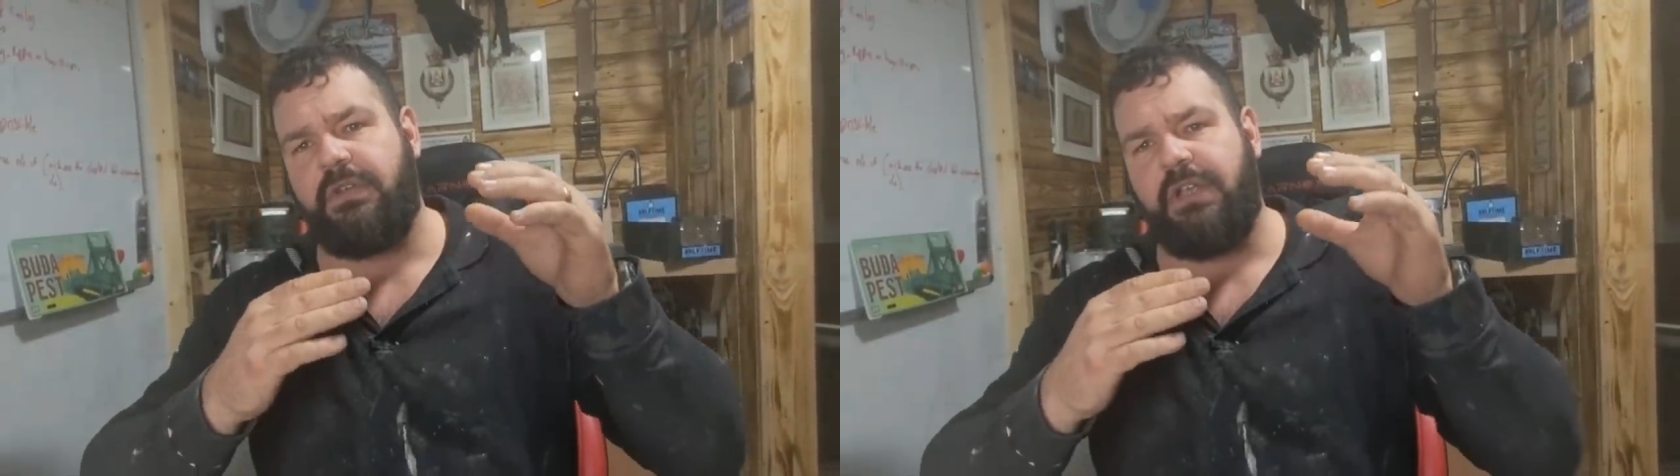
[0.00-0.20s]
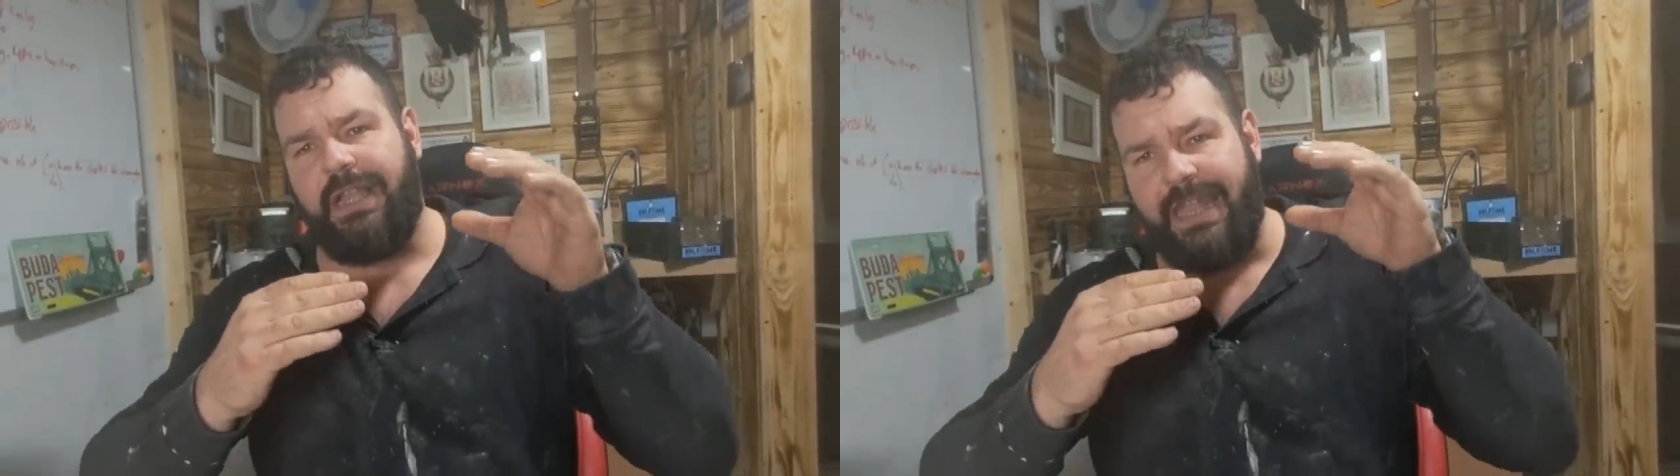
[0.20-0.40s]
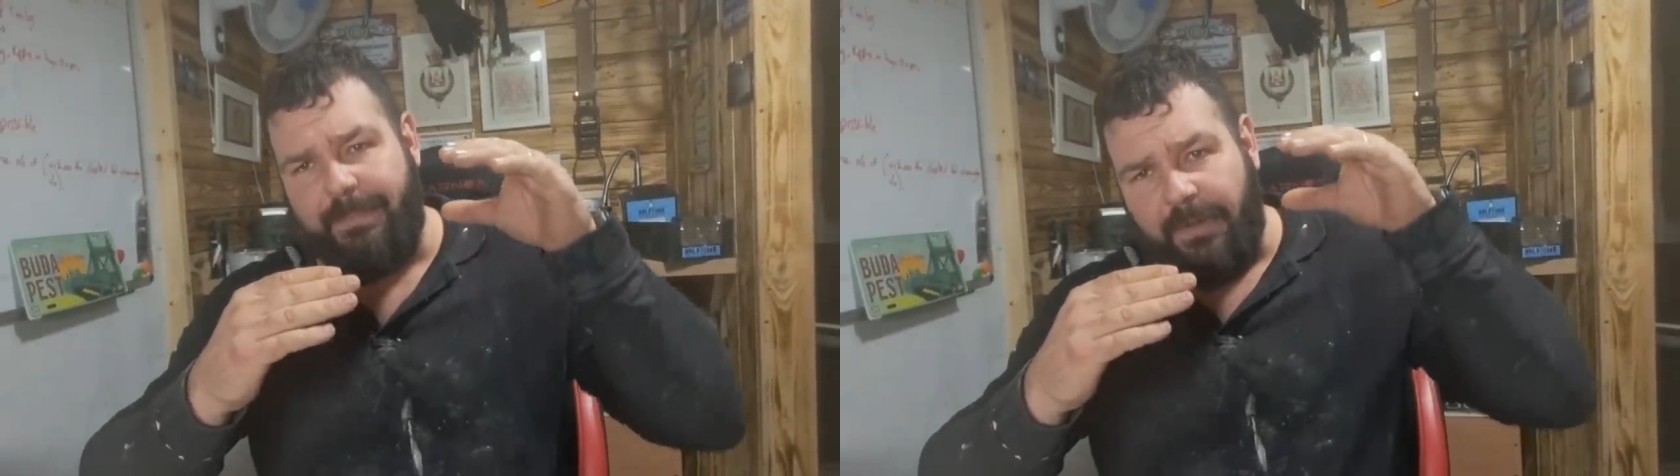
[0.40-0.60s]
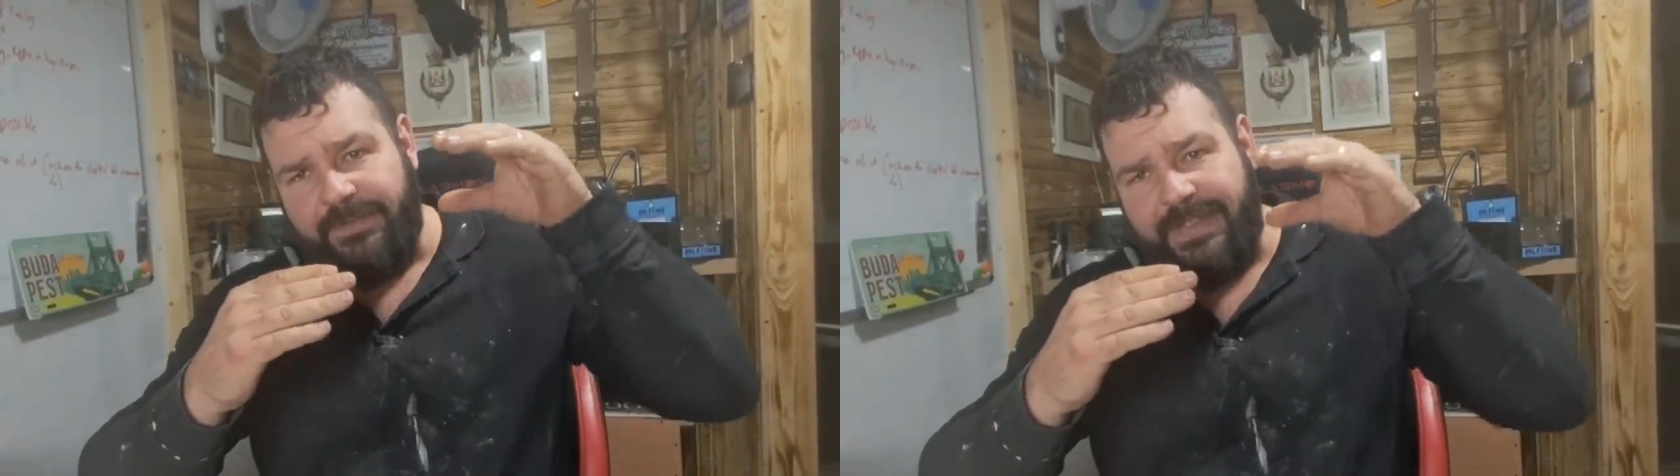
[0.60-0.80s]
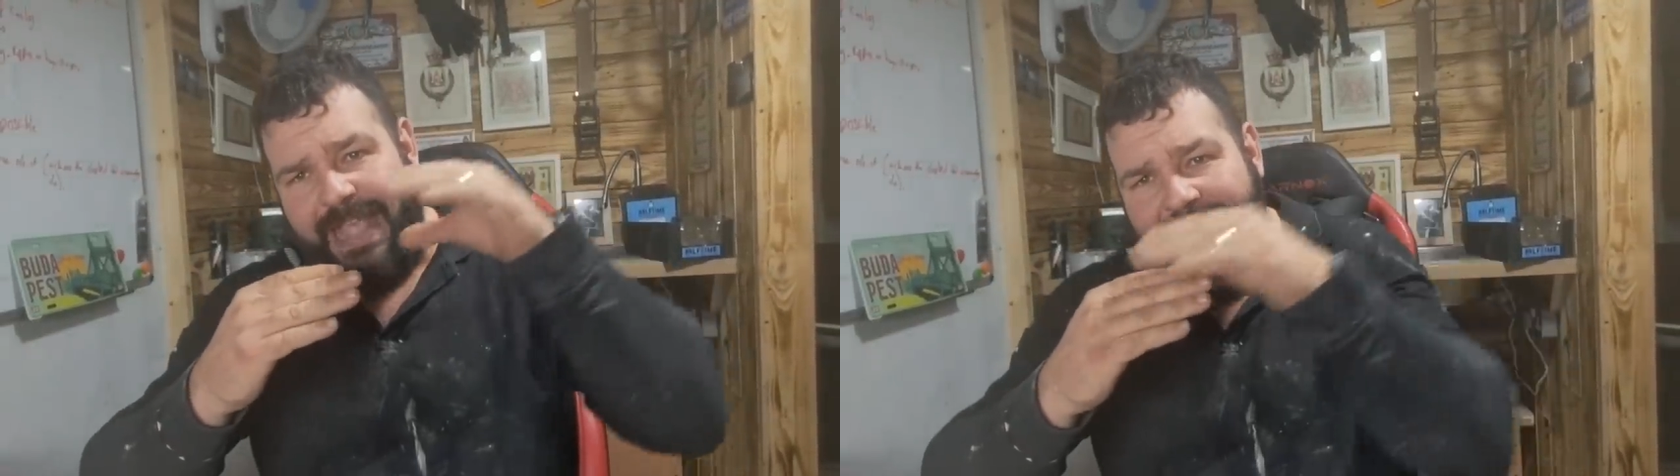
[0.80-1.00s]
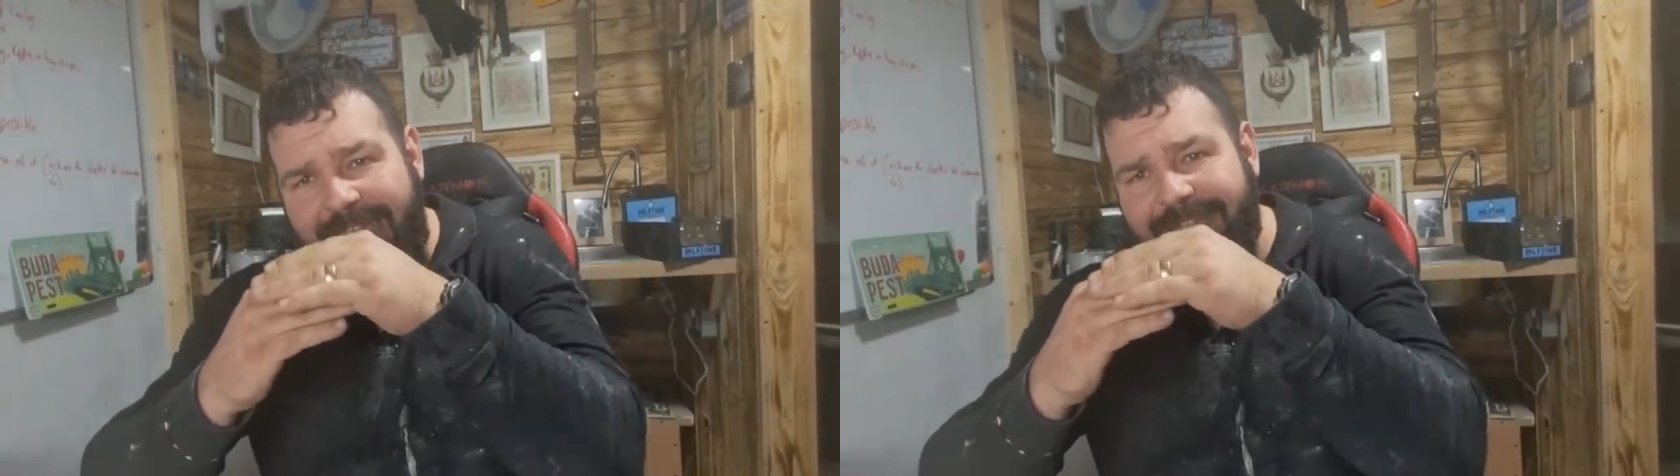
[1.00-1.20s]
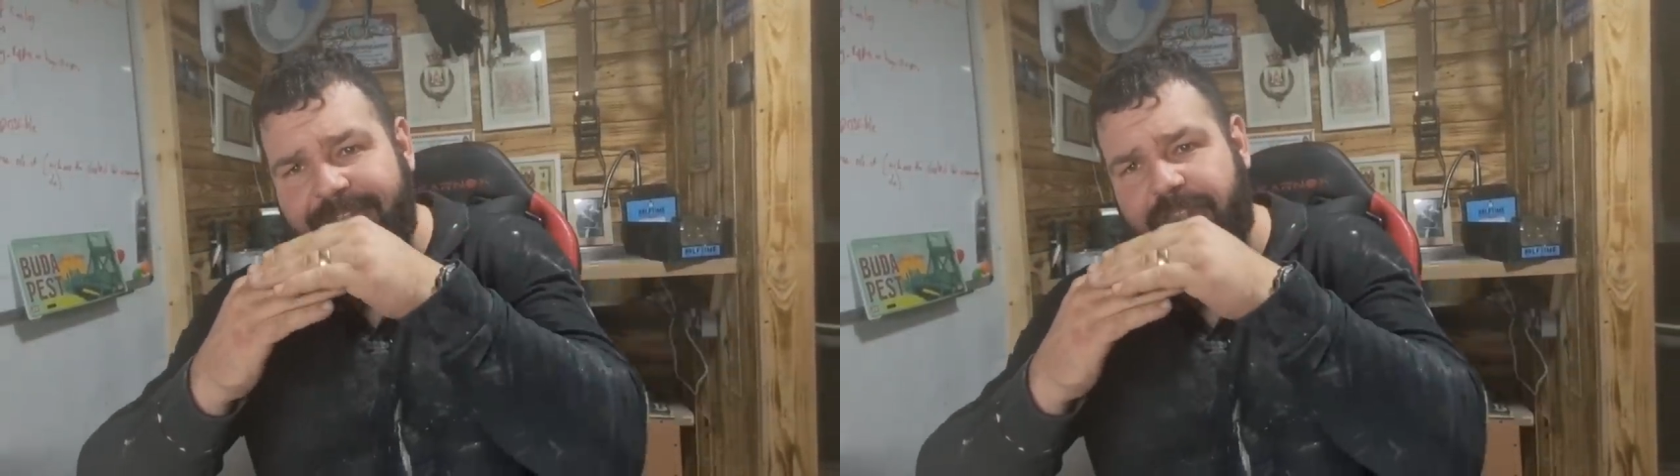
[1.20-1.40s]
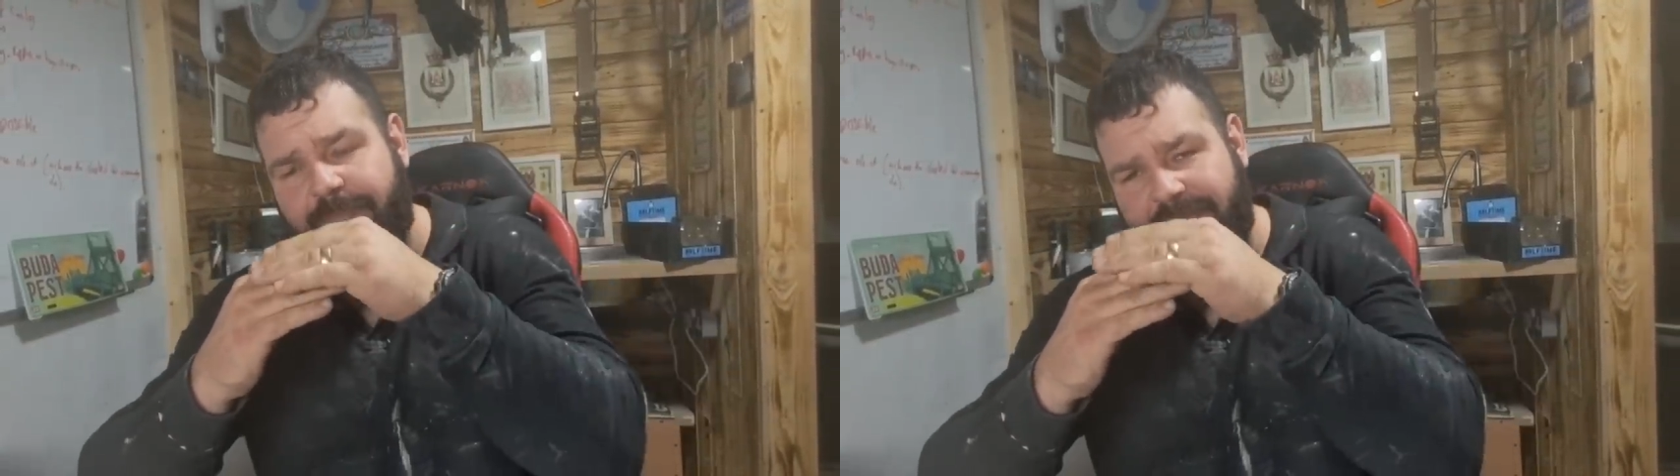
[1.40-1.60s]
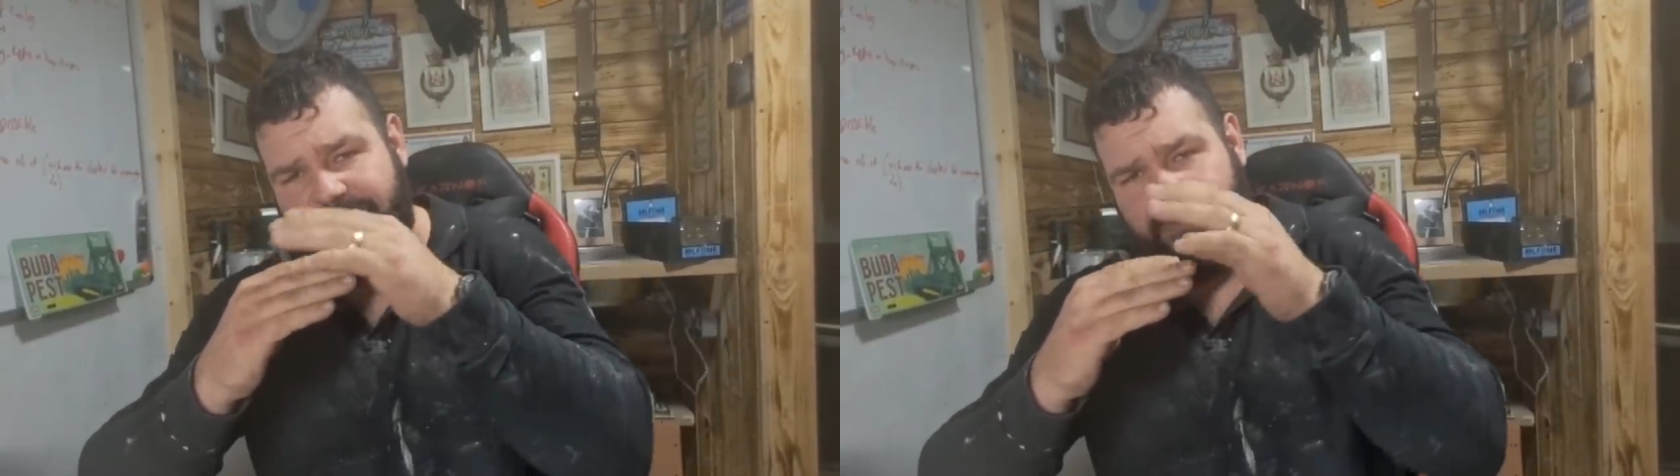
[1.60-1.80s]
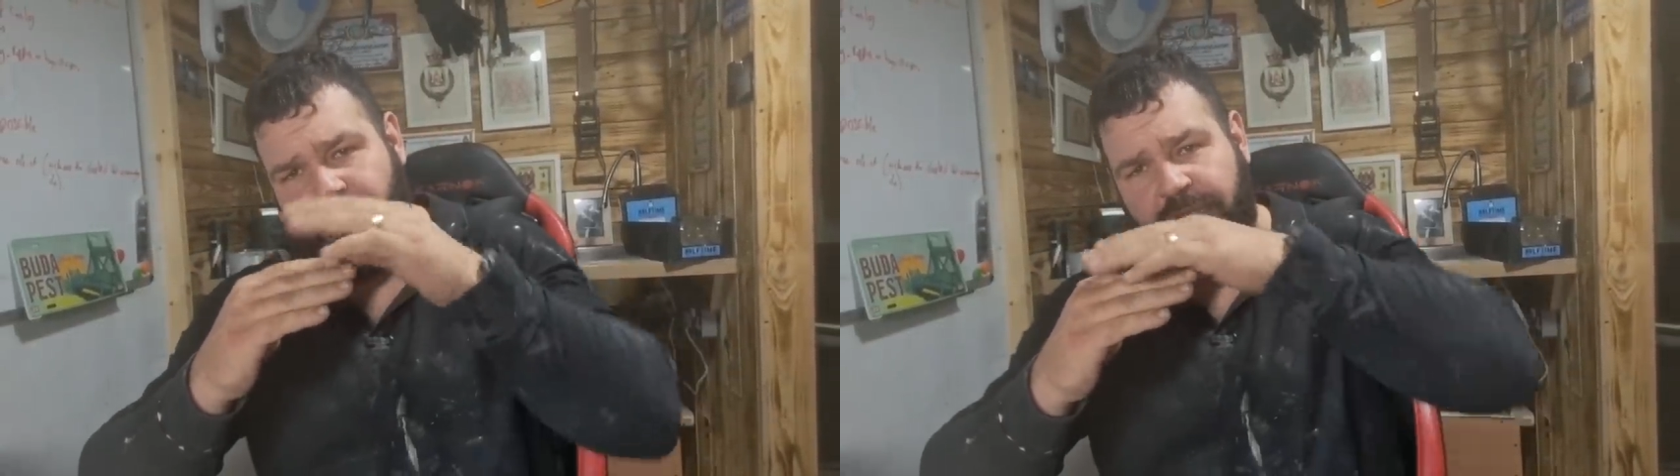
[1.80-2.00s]
clip onto the end of the
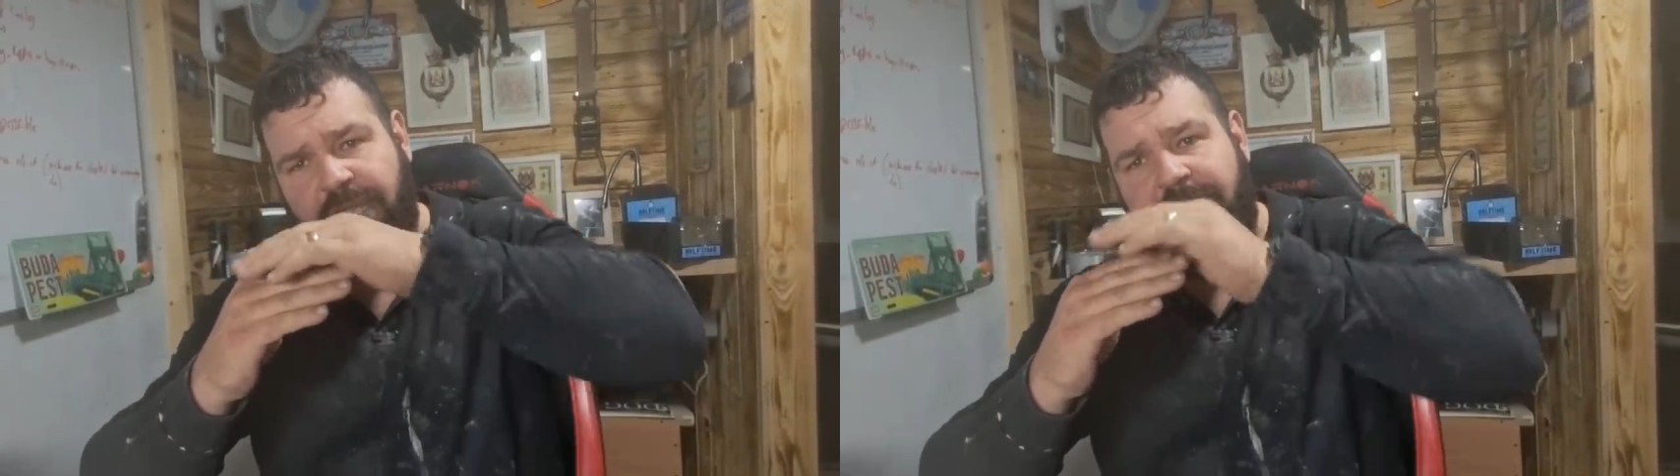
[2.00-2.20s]
plasterboard